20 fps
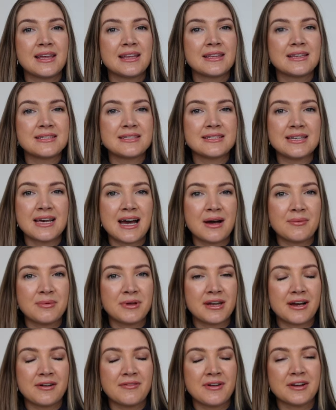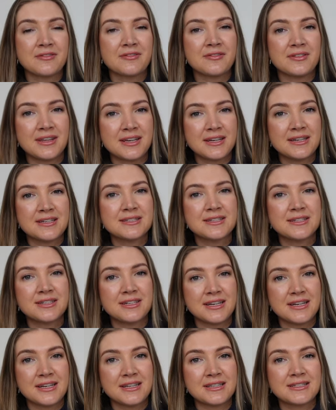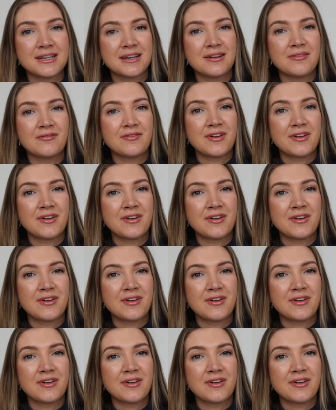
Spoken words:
This is a habit that I've had for years and years and I'm